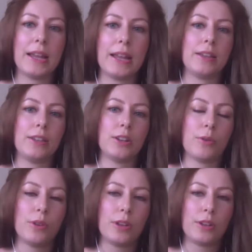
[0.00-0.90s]
I, you
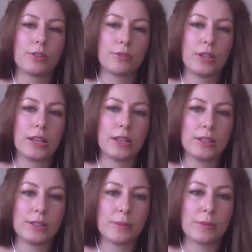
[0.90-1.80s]
know, created